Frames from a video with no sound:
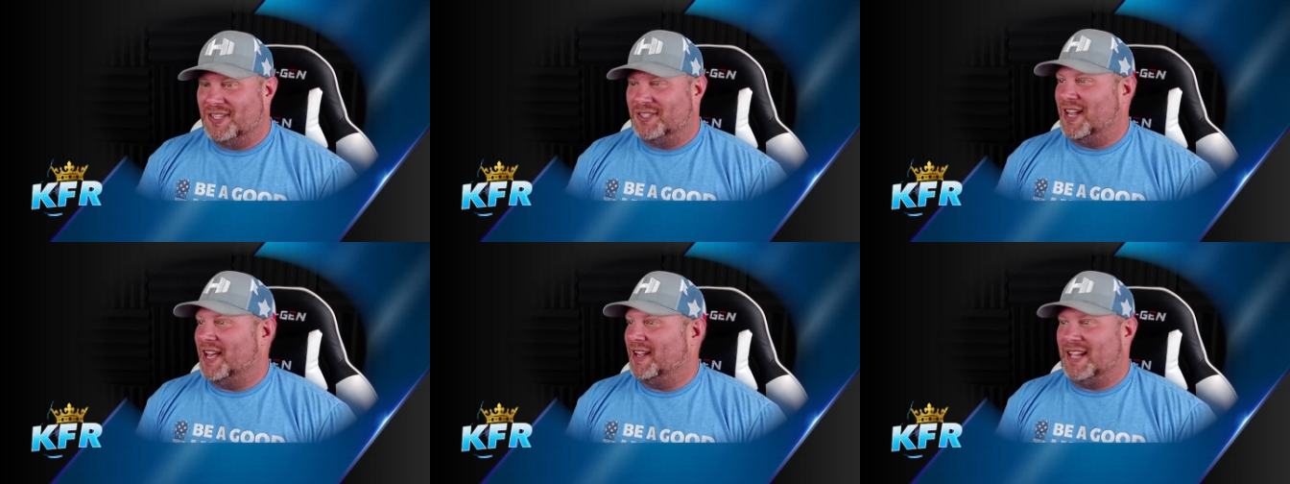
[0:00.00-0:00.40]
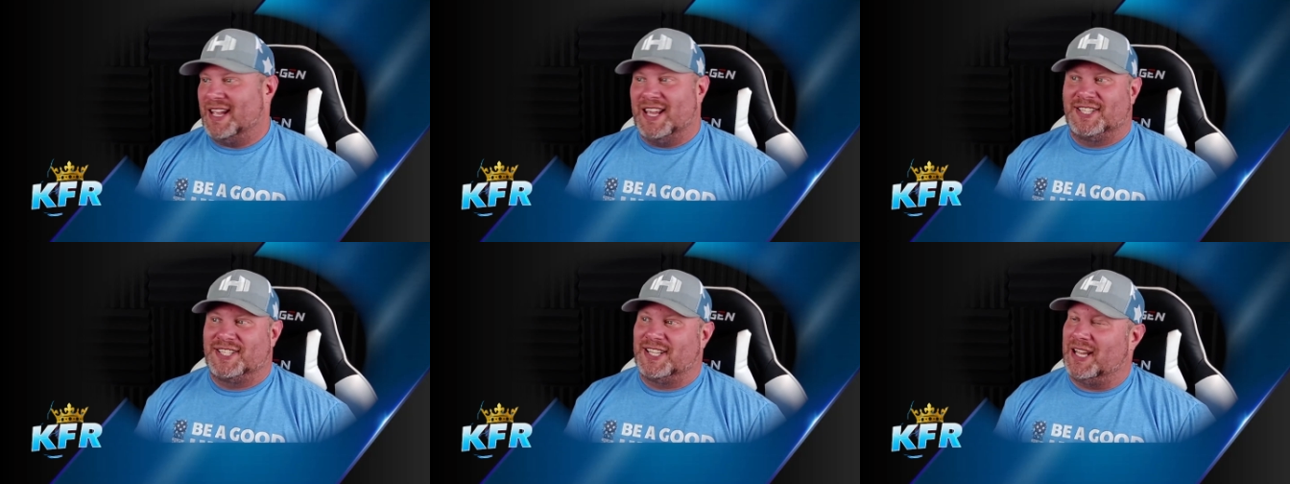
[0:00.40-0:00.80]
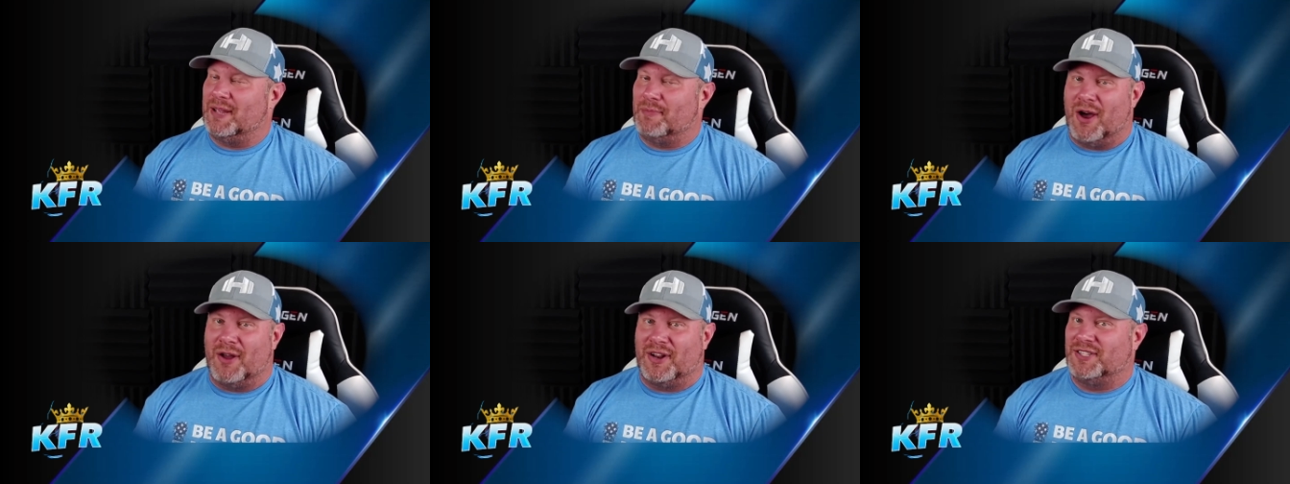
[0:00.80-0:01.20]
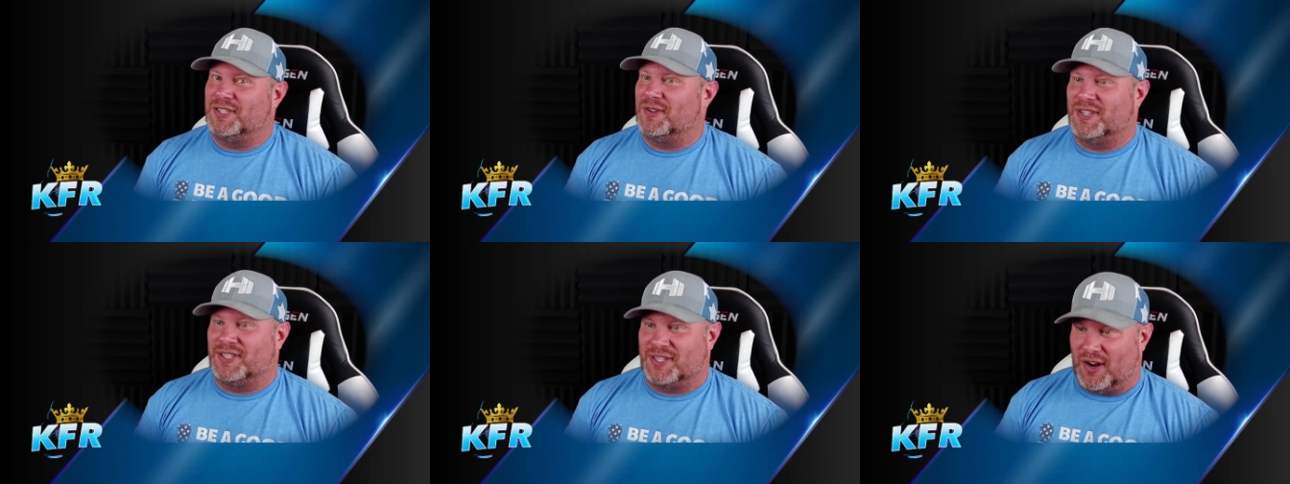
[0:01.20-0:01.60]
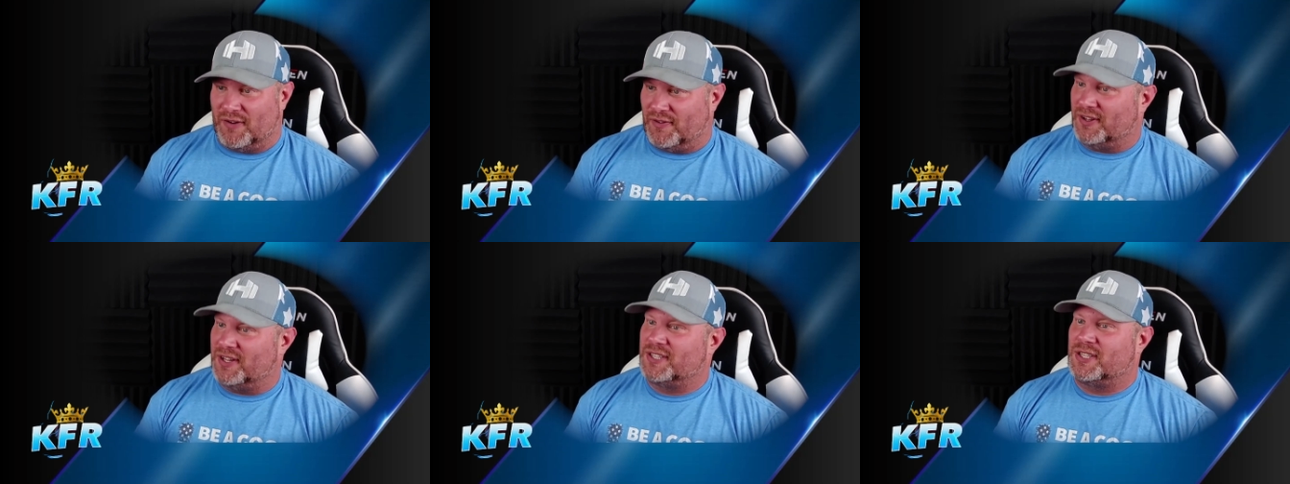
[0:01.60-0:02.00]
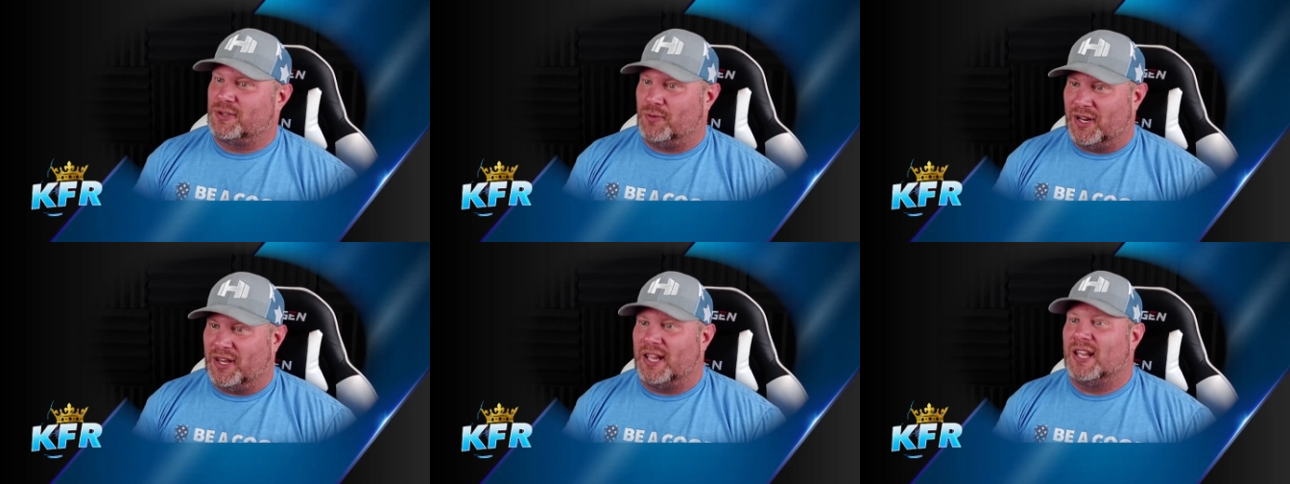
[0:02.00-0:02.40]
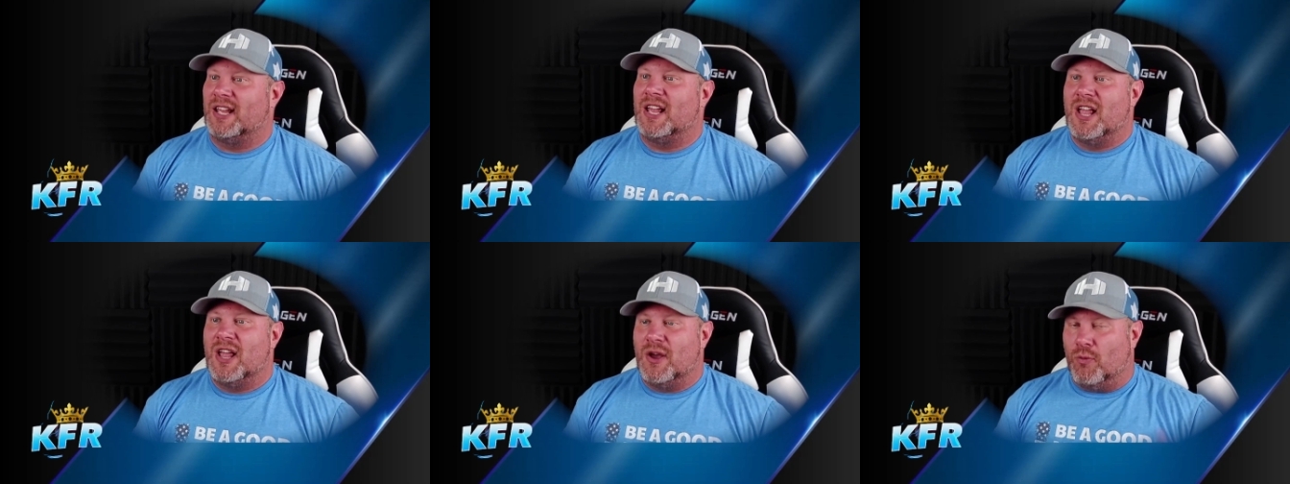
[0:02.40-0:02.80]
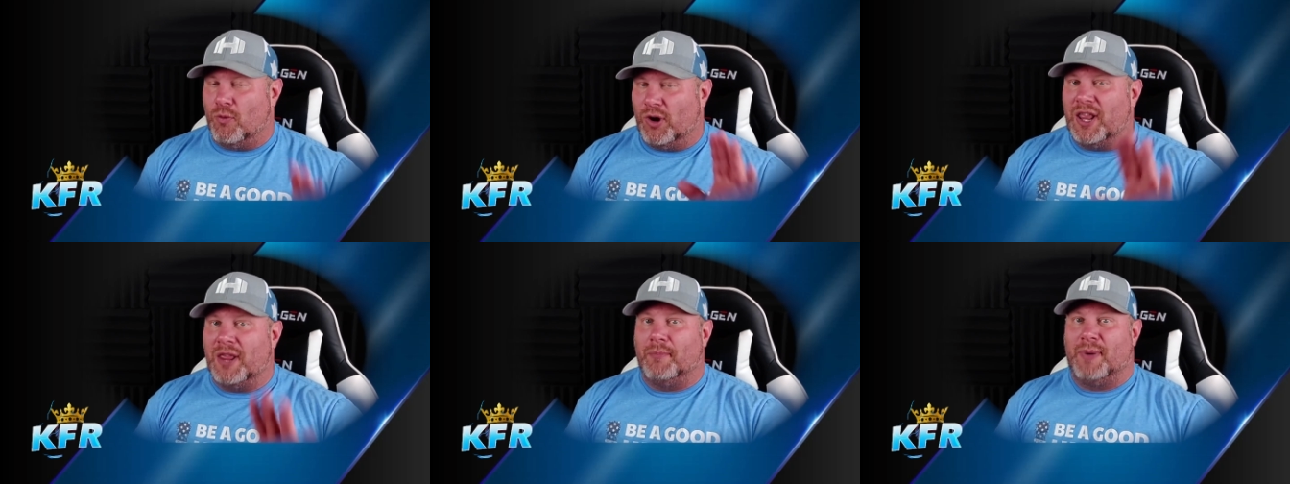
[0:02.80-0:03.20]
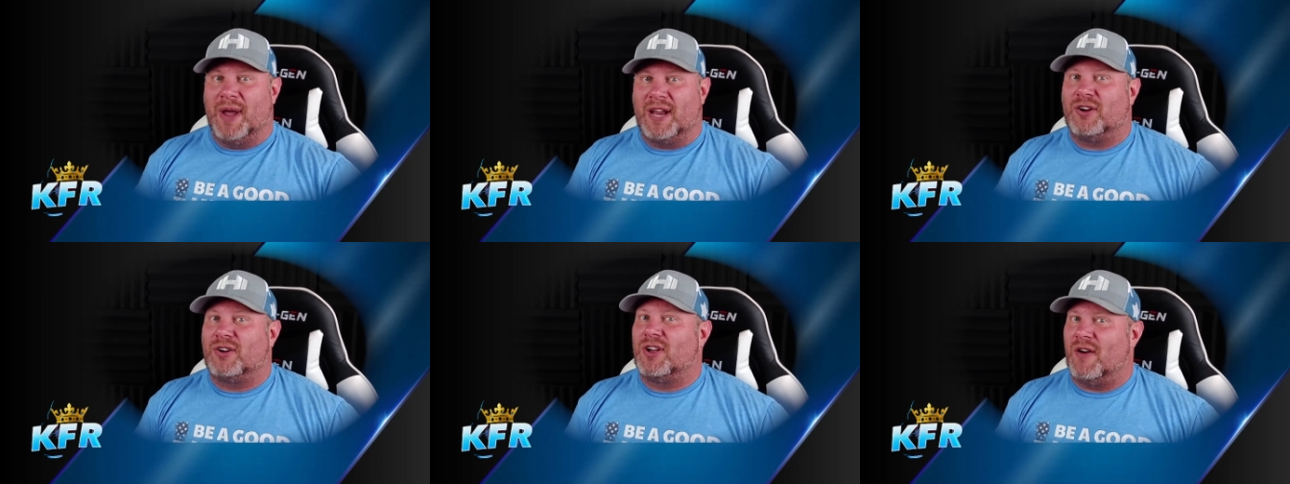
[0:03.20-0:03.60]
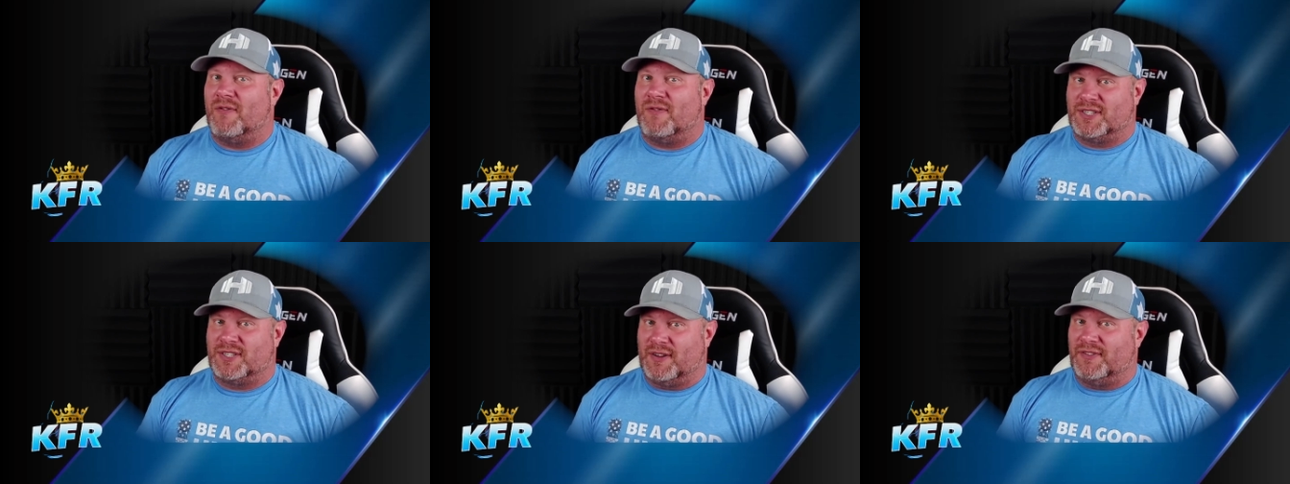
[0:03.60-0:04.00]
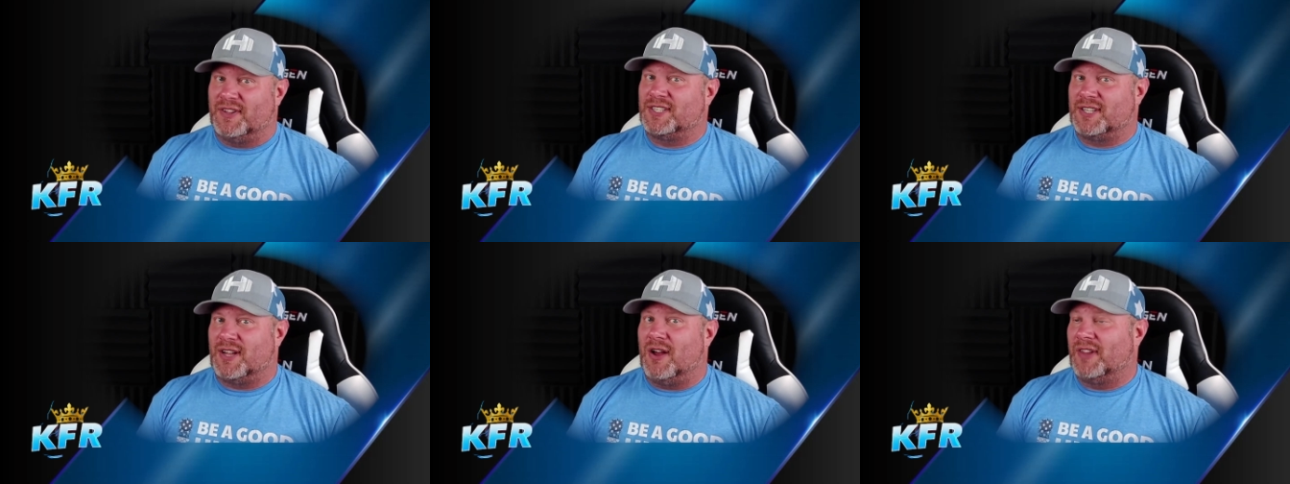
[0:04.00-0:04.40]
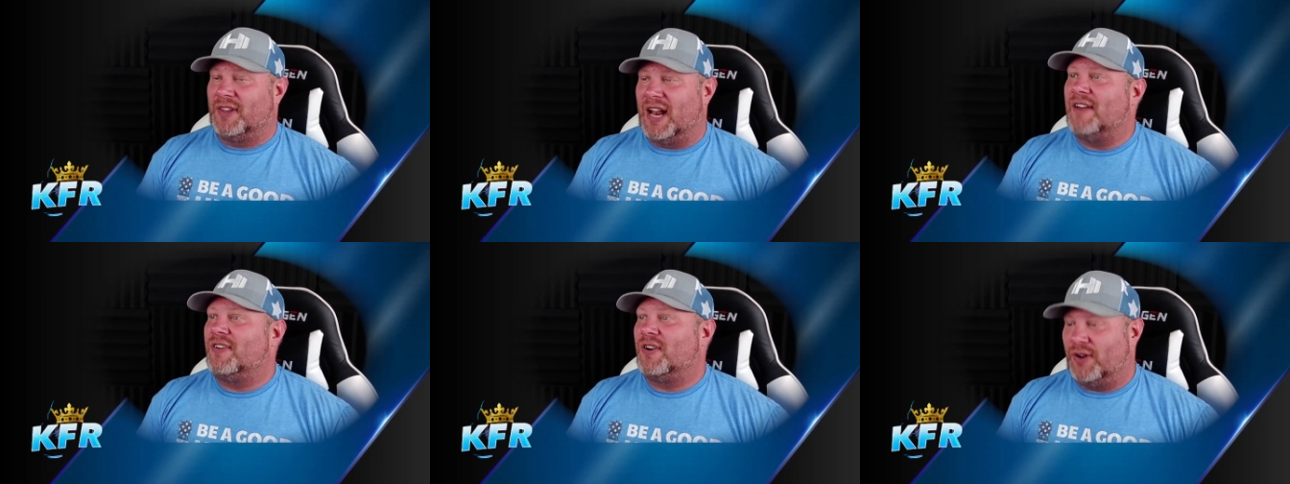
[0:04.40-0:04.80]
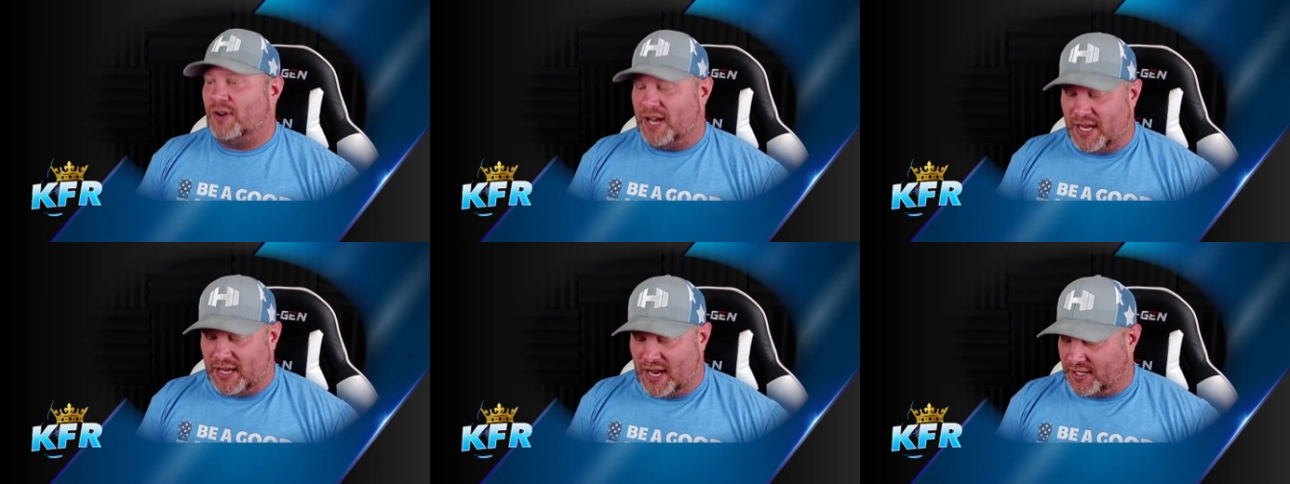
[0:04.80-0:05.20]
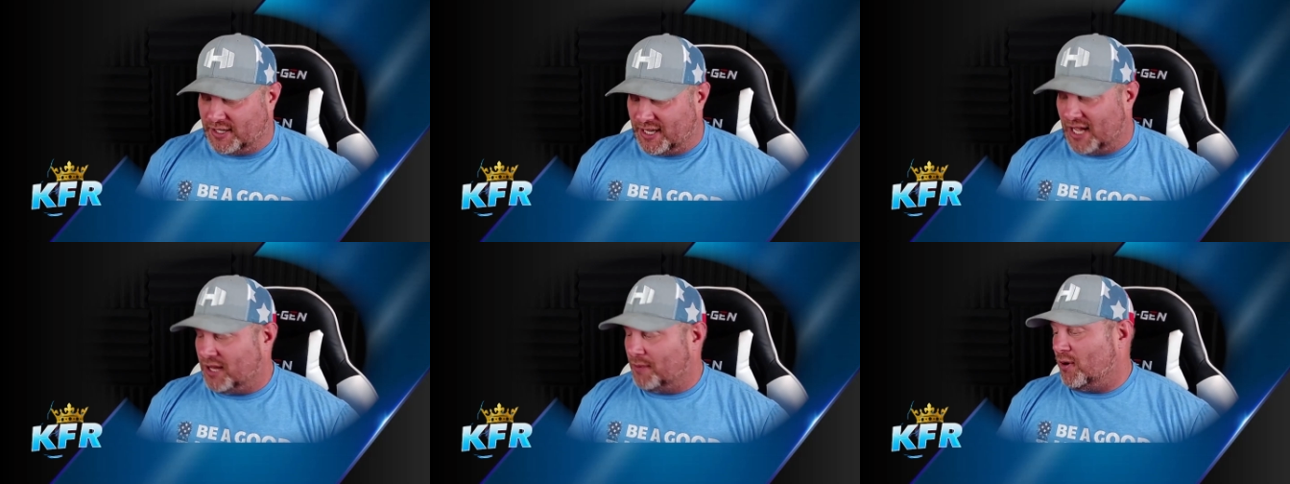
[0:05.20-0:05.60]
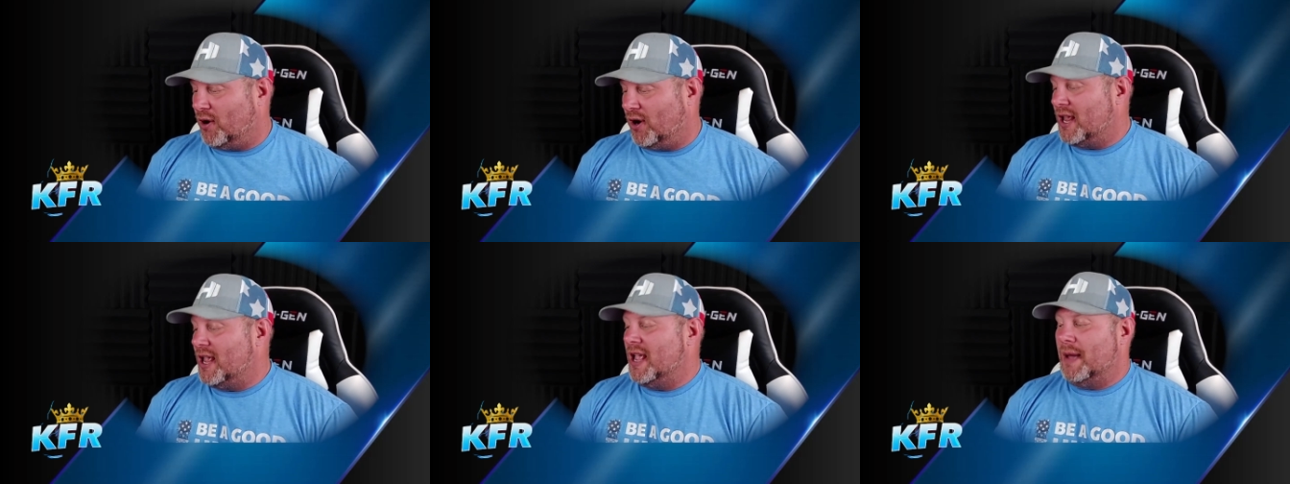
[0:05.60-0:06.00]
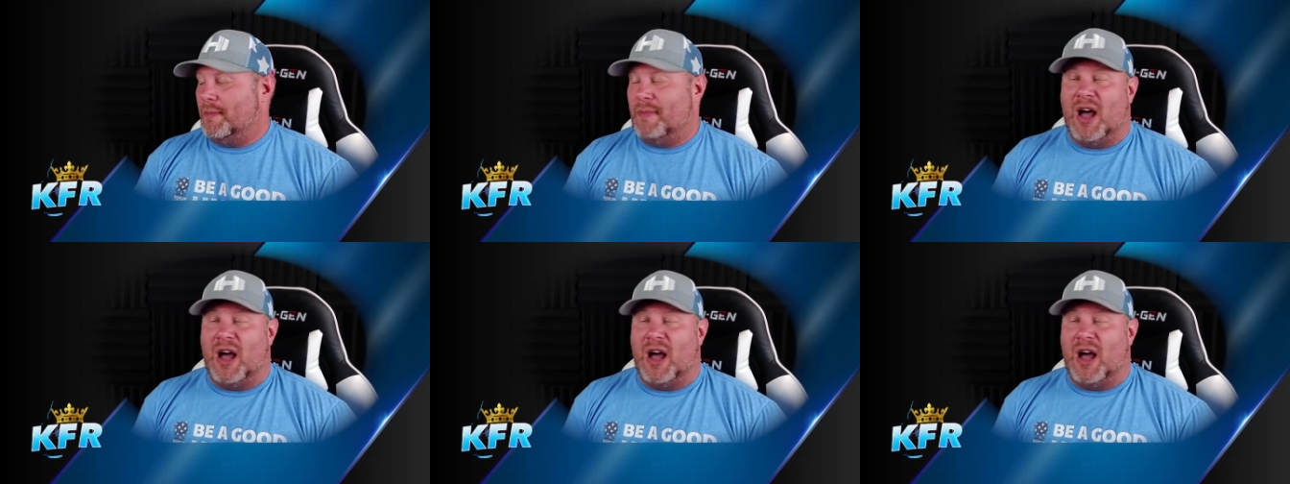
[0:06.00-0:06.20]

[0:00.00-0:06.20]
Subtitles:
So yeah, instantly bought into his cover. This is one of the better covers of this song that I've heard. He knocked it out of the park.